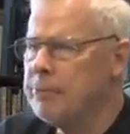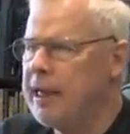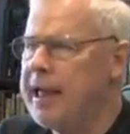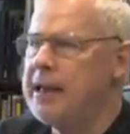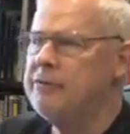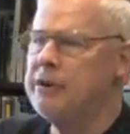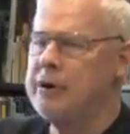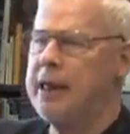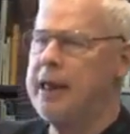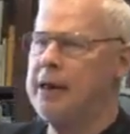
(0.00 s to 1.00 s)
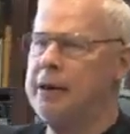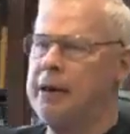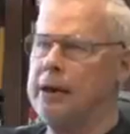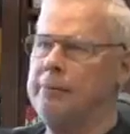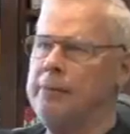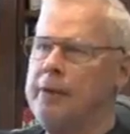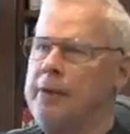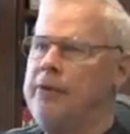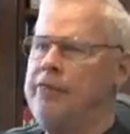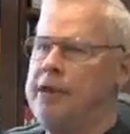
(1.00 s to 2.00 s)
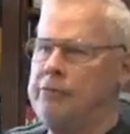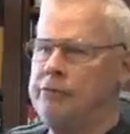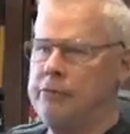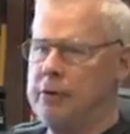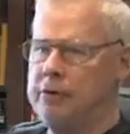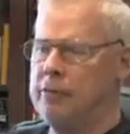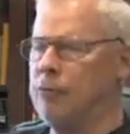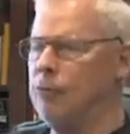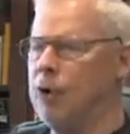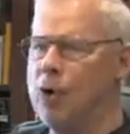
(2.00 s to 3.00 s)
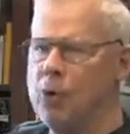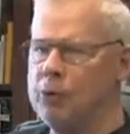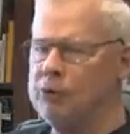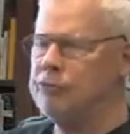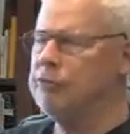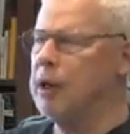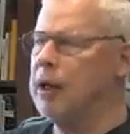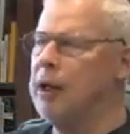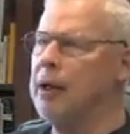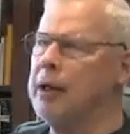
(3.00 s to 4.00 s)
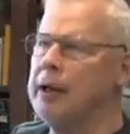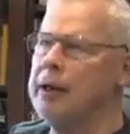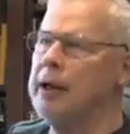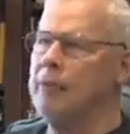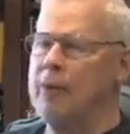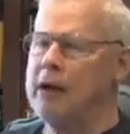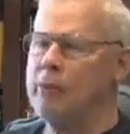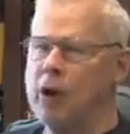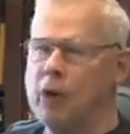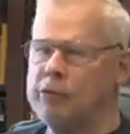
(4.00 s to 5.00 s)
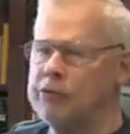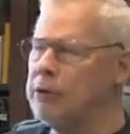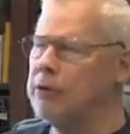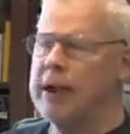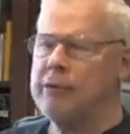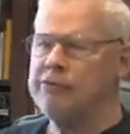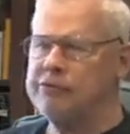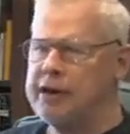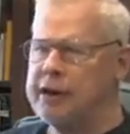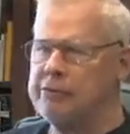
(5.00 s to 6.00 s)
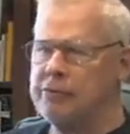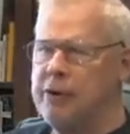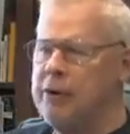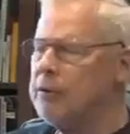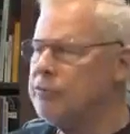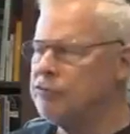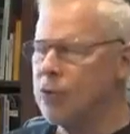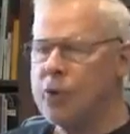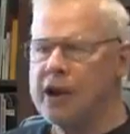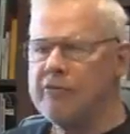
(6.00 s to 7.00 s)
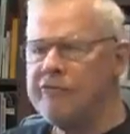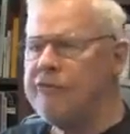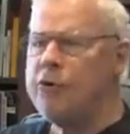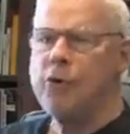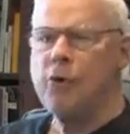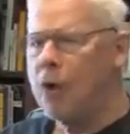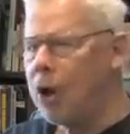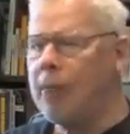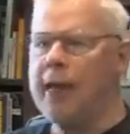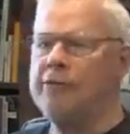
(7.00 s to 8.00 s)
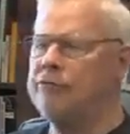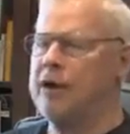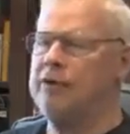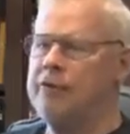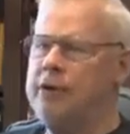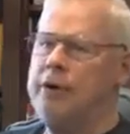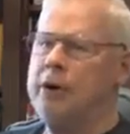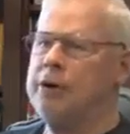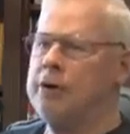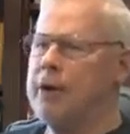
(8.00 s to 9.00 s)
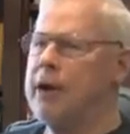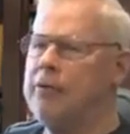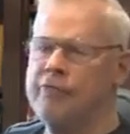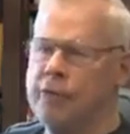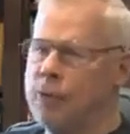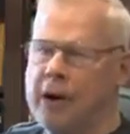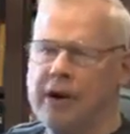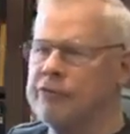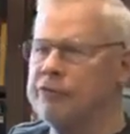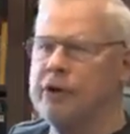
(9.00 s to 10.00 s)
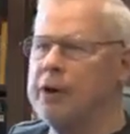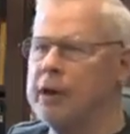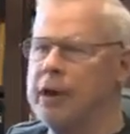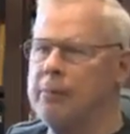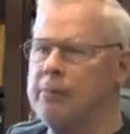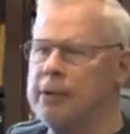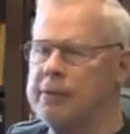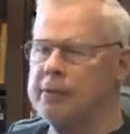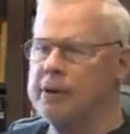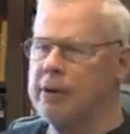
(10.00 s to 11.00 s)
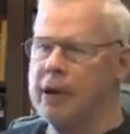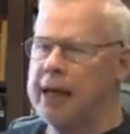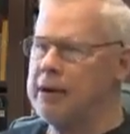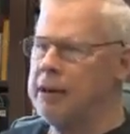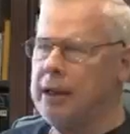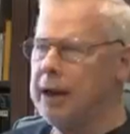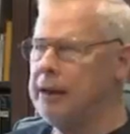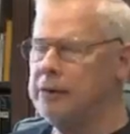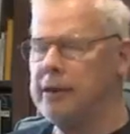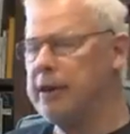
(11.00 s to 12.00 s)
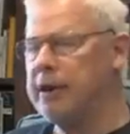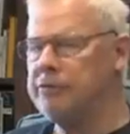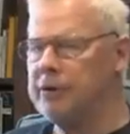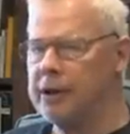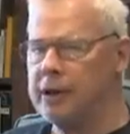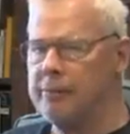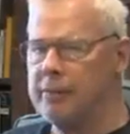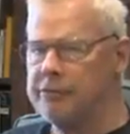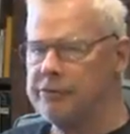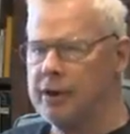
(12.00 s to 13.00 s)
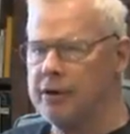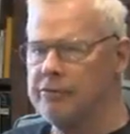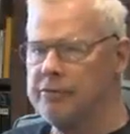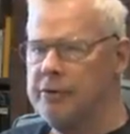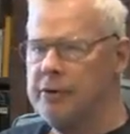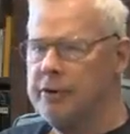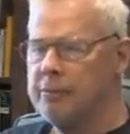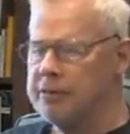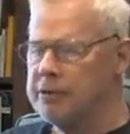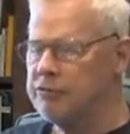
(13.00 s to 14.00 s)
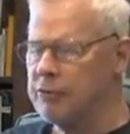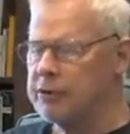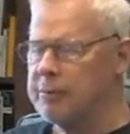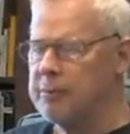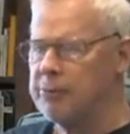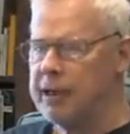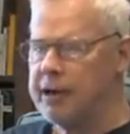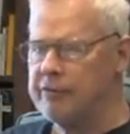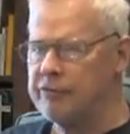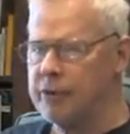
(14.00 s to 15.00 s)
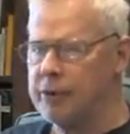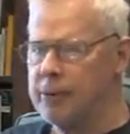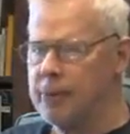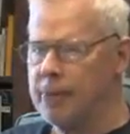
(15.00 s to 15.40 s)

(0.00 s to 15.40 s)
plans and things, roads, railroads, underground cities, storing of food, all that stuff underground for whatever's going to come. You know, I don't think any's going to come myself, but this is what they've been planning for.